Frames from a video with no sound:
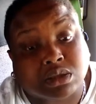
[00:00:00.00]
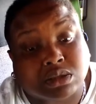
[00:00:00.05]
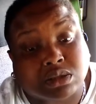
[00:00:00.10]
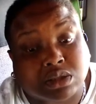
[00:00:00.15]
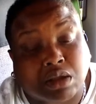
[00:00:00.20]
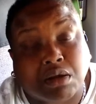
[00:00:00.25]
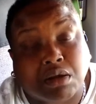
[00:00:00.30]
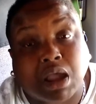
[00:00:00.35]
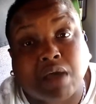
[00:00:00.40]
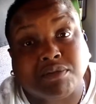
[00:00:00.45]

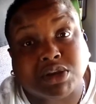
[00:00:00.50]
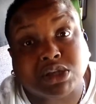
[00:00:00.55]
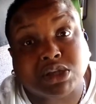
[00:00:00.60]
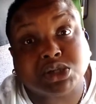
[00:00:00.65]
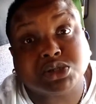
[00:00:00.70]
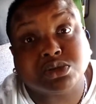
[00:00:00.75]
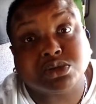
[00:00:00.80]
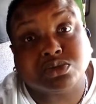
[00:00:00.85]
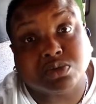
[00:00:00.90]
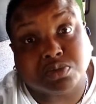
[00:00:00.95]
they're having
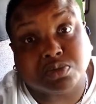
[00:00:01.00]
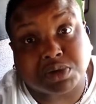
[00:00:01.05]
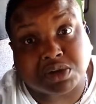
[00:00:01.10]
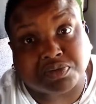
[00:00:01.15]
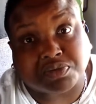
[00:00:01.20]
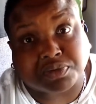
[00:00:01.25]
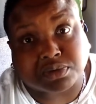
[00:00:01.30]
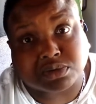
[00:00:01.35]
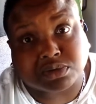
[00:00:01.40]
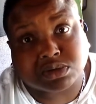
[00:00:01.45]
issues with
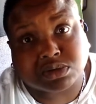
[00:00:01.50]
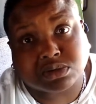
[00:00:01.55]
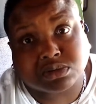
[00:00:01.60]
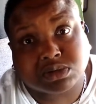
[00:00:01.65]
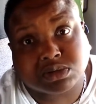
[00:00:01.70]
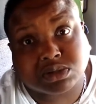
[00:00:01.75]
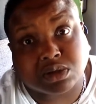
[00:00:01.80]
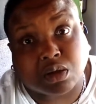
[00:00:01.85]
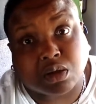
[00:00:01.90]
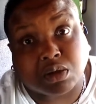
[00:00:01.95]
reefers,
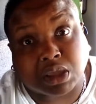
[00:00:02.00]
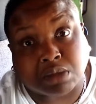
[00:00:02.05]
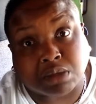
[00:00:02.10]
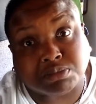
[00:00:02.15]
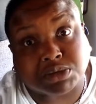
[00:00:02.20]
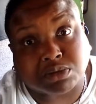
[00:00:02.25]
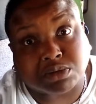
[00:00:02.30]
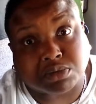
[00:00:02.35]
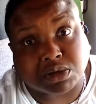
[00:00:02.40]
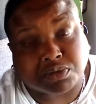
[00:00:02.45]
so
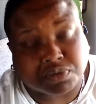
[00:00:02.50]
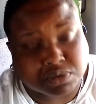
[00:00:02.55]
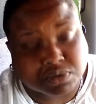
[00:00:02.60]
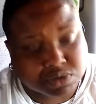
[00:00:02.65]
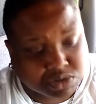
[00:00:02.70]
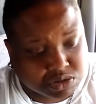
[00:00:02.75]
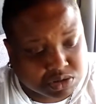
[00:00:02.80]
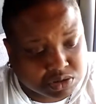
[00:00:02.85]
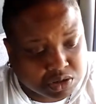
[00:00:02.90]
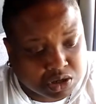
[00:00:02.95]
empty
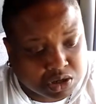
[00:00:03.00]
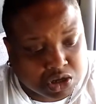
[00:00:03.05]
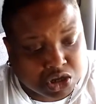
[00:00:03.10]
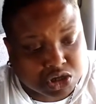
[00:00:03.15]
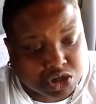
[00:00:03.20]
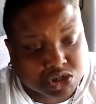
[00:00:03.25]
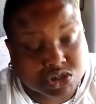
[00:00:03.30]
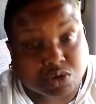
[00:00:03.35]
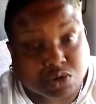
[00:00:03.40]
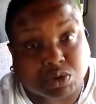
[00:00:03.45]
reefers.
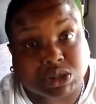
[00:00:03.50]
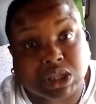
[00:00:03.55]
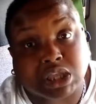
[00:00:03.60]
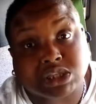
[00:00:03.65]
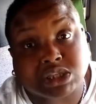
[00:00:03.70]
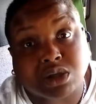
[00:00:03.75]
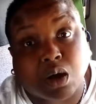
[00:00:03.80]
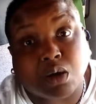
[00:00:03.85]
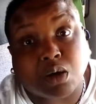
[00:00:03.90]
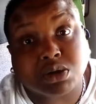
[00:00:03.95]
So what they
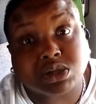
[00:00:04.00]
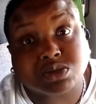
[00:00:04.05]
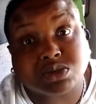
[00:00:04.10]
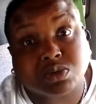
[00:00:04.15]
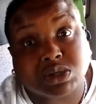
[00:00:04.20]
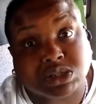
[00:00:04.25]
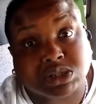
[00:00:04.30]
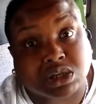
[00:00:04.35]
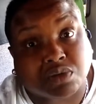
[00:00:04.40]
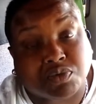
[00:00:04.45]
told us
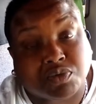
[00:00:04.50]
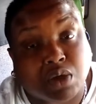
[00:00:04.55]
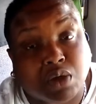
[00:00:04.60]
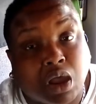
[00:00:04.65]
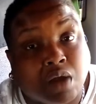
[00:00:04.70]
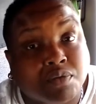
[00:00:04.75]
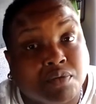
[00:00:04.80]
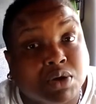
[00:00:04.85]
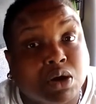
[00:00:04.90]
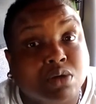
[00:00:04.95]
was that if you
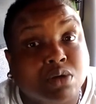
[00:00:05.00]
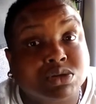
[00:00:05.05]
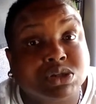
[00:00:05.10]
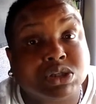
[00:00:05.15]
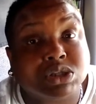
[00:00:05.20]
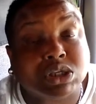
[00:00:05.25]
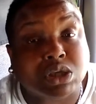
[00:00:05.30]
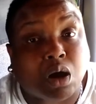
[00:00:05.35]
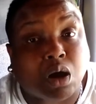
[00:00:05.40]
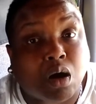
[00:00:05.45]
ever go to
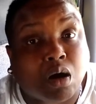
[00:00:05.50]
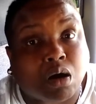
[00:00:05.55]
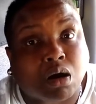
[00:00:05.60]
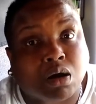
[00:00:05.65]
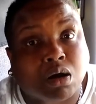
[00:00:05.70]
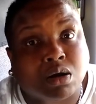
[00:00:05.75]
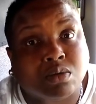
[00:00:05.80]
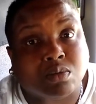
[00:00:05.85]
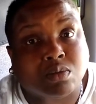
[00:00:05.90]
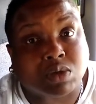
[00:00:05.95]
the
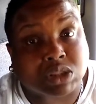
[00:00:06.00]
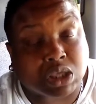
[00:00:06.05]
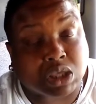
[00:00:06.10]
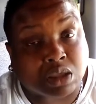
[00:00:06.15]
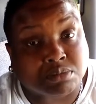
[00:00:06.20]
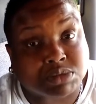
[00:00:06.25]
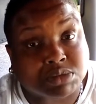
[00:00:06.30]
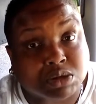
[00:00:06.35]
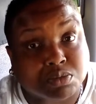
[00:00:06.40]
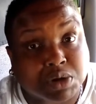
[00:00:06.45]
yard with
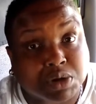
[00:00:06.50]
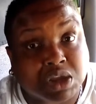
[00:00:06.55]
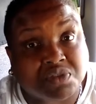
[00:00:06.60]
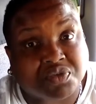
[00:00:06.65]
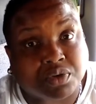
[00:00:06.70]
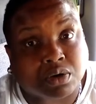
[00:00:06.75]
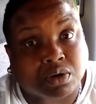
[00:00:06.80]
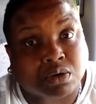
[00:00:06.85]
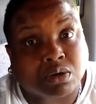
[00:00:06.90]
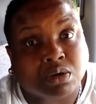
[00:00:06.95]
empty
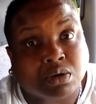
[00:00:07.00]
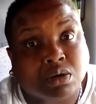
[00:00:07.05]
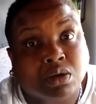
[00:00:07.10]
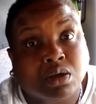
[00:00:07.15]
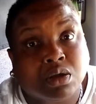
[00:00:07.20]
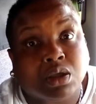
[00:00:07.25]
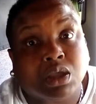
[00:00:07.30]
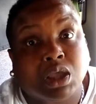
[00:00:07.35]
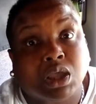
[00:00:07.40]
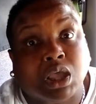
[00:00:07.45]
reefer,
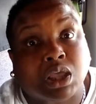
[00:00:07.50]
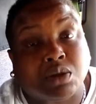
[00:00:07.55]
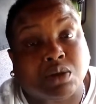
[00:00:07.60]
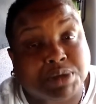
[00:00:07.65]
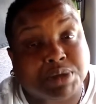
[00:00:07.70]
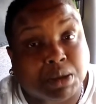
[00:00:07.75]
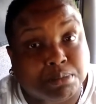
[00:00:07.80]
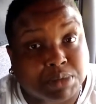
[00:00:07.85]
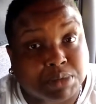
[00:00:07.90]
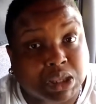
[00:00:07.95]
it'll
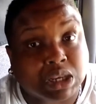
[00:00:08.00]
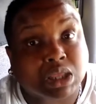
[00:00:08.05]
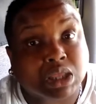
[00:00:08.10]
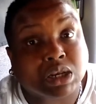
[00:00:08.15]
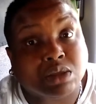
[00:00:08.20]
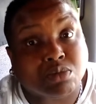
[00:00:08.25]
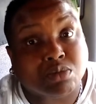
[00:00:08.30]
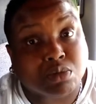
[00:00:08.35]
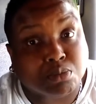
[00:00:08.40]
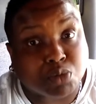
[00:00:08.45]
be
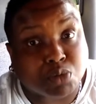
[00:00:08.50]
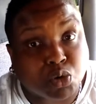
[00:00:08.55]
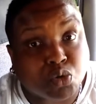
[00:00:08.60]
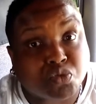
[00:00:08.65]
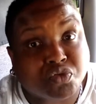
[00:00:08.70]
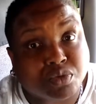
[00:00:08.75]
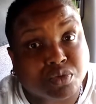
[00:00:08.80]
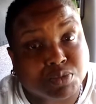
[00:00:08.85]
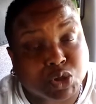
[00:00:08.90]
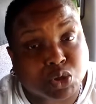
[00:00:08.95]
immediately
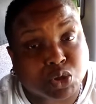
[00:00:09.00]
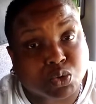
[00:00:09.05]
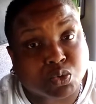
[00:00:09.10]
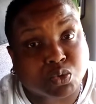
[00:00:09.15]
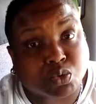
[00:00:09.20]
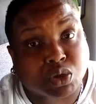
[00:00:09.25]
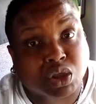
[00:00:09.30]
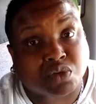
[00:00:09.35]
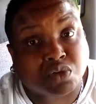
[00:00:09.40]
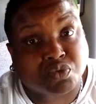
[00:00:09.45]
removed from
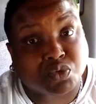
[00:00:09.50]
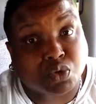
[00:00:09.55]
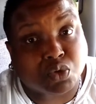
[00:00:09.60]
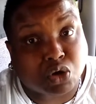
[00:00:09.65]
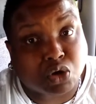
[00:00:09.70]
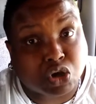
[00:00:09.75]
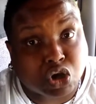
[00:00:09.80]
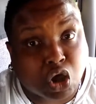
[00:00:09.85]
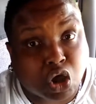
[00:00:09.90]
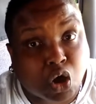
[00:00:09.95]
you if
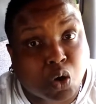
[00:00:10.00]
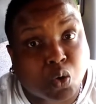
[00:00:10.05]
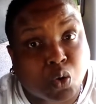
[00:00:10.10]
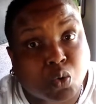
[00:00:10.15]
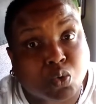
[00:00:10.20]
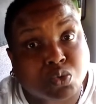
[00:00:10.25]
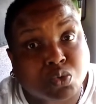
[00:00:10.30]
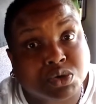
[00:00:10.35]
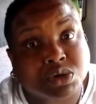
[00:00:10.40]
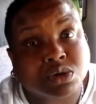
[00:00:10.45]
your
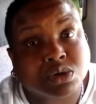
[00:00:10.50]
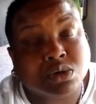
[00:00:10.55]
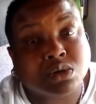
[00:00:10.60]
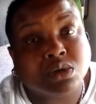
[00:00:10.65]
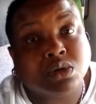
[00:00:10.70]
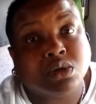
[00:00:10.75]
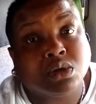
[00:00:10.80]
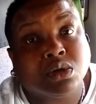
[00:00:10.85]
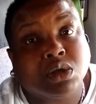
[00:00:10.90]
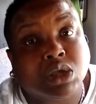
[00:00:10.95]
load
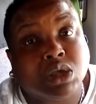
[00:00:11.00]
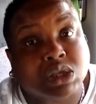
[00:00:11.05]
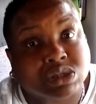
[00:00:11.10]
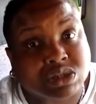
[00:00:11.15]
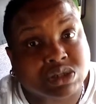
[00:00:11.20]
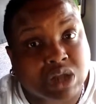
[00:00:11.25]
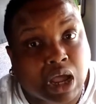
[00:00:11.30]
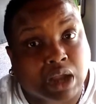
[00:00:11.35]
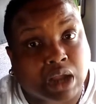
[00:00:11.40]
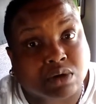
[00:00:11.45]

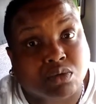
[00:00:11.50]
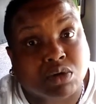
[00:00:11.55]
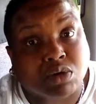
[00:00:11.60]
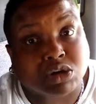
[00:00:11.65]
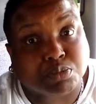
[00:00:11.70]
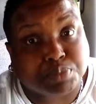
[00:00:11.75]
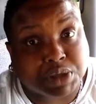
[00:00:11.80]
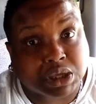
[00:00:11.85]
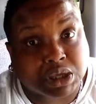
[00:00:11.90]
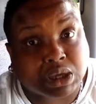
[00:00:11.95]
is not going
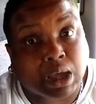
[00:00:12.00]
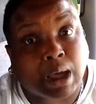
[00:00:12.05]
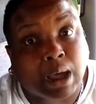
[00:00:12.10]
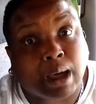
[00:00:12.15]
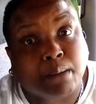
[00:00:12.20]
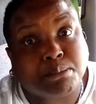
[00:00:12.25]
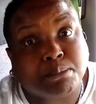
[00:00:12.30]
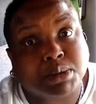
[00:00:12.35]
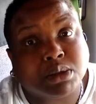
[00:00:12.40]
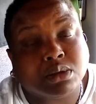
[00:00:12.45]
to pick
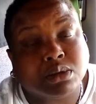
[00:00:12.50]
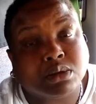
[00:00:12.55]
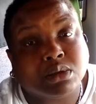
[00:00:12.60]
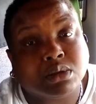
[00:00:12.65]
up